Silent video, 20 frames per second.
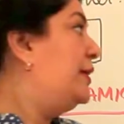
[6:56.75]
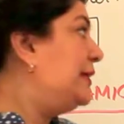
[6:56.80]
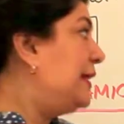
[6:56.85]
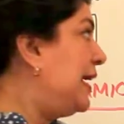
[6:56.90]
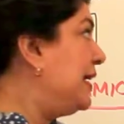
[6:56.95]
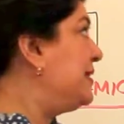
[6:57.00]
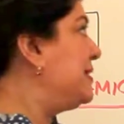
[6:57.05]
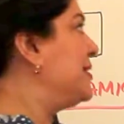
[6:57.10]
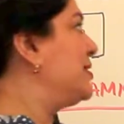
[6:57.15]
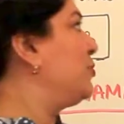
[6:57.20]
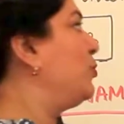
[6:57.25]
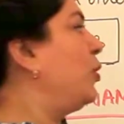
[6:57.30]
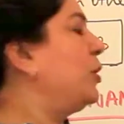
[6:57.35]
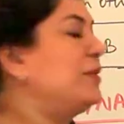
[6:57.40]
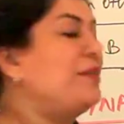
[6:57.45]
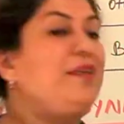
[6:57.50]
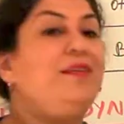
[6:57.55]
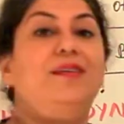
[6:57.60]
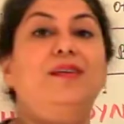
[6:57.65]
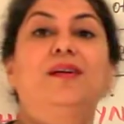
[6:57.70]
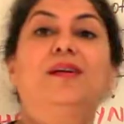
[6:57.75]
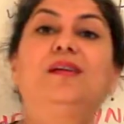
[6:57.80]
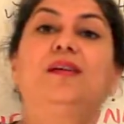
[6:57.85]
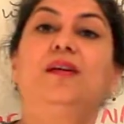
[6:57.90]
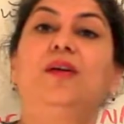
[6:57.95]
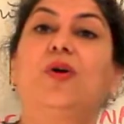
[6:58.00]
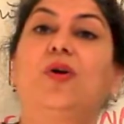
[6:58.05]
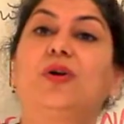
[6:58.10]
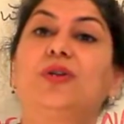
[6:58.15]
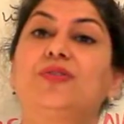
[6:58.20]
That is what the third
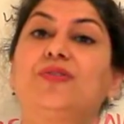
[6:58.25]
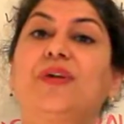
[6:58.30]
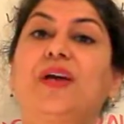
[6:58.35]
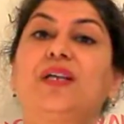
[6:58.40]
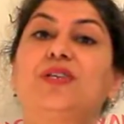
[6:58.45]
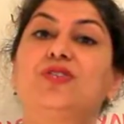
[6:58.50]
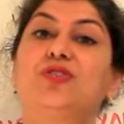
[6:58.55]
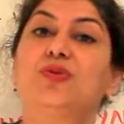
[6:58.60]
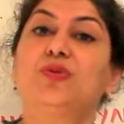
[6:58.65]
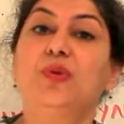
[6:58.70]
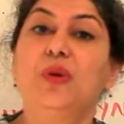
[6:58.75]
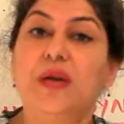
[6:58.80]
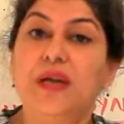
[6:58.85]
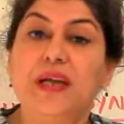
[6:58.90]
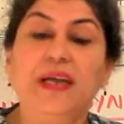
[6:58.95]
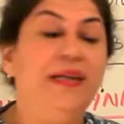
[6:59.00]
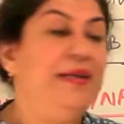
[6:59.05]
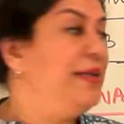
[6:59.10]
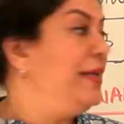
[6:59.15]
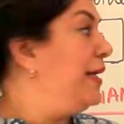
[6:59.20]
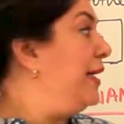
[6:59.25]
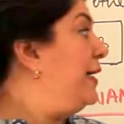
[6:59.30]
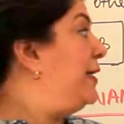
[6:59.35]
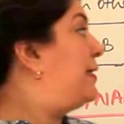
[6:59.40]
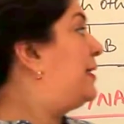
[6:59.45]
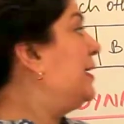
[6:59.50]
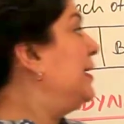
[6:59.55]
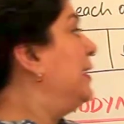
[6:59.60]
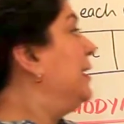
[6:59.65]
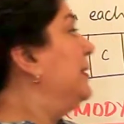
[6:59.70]
law tries to
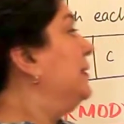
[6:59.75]
indicate,